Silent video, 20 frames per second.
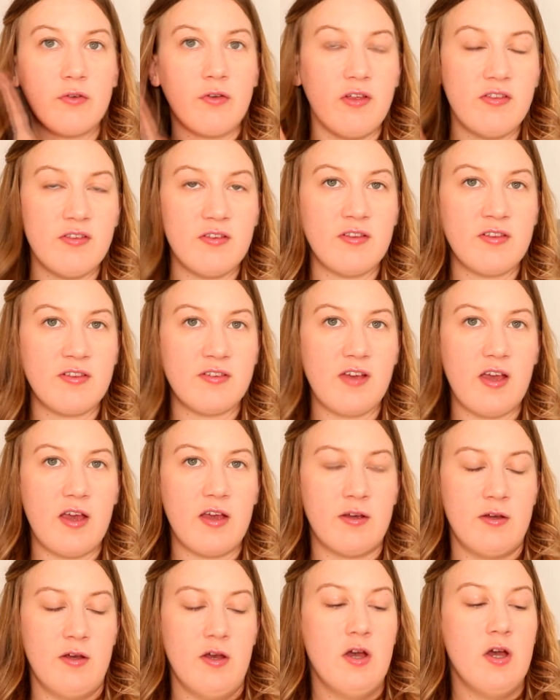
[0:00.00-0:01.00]
doesn't
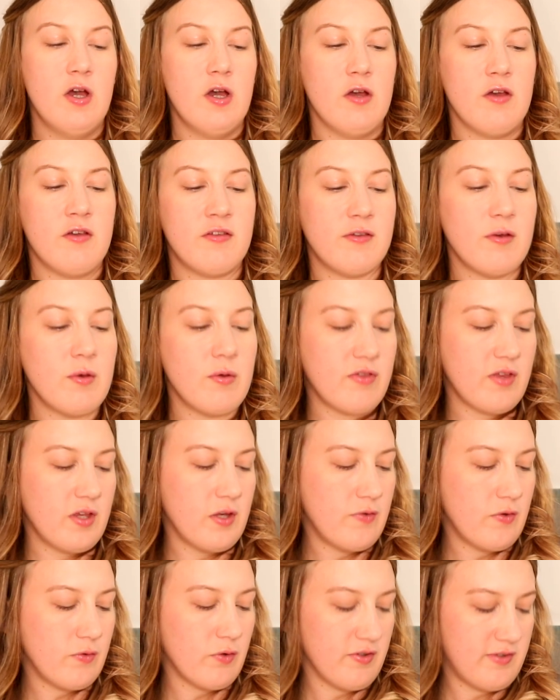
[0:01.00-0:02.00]
sting, soothing
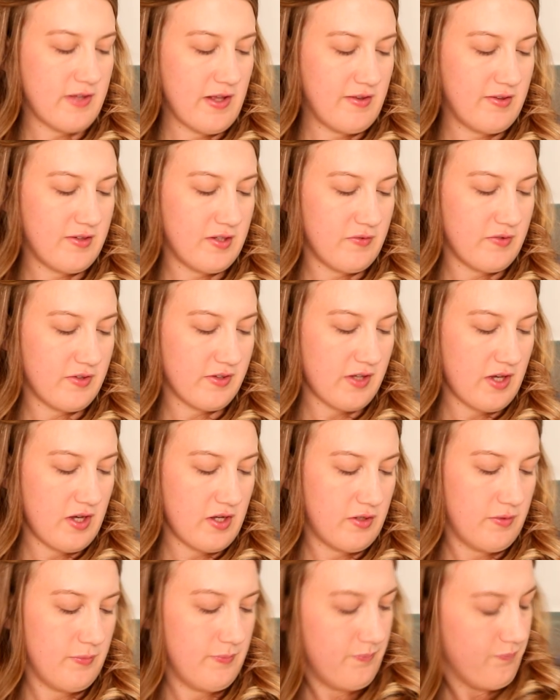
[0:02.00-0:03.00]
if you've got sensitive
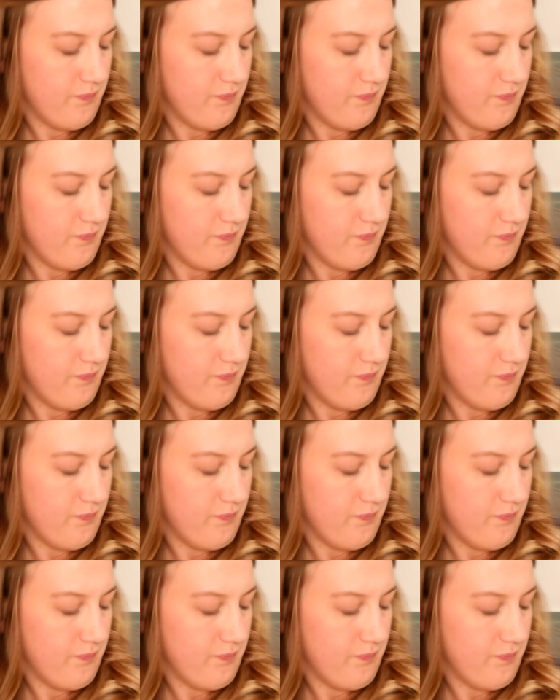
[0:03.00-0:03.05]
skin.